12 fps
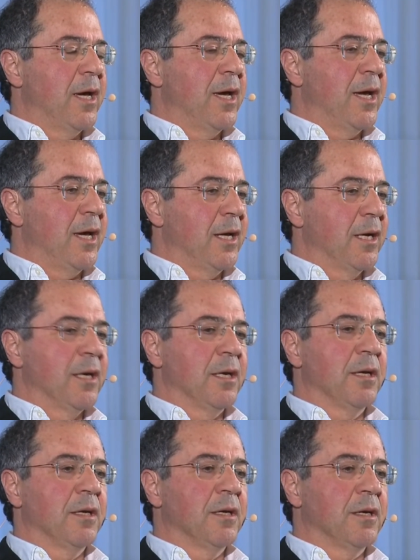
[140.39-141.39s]
And
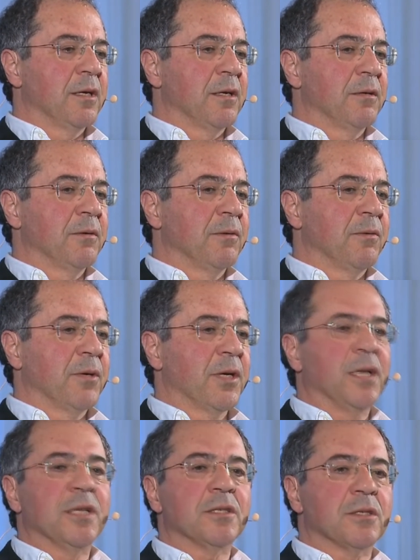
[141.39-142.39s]
what
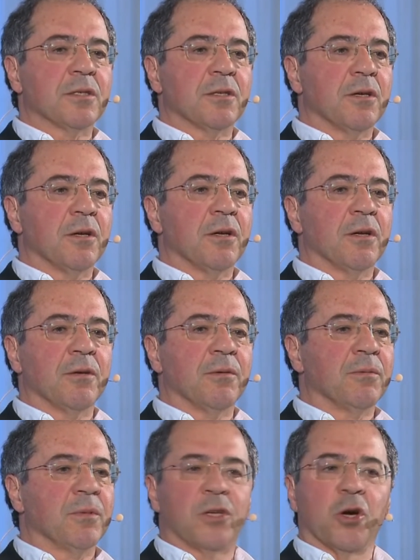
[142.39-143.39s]
is
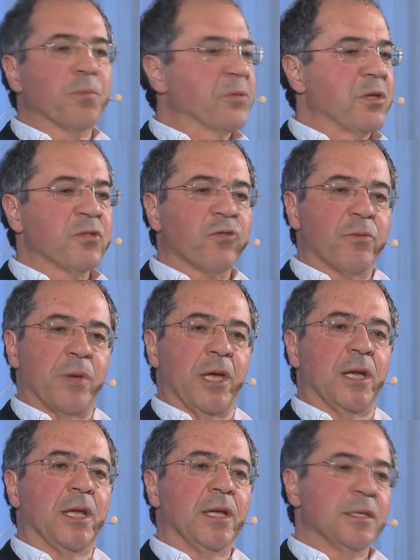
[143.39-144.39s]
the options
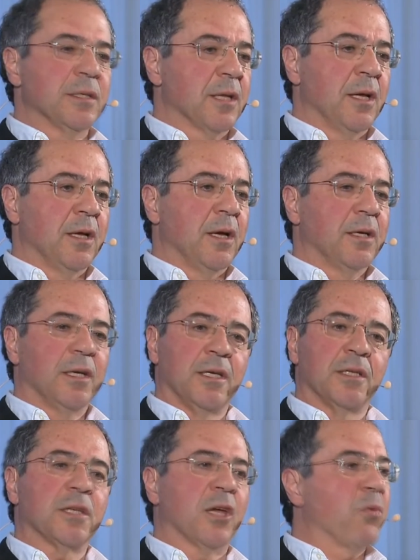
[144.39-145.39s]
remaining
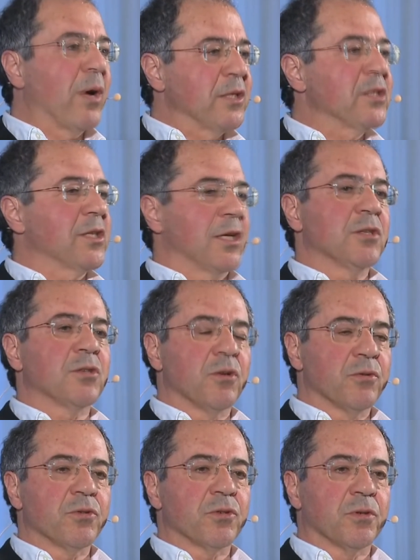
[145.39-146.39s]
is a one-state
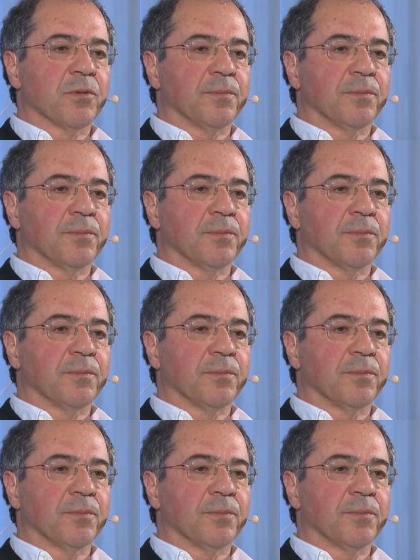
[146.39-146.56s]
solution.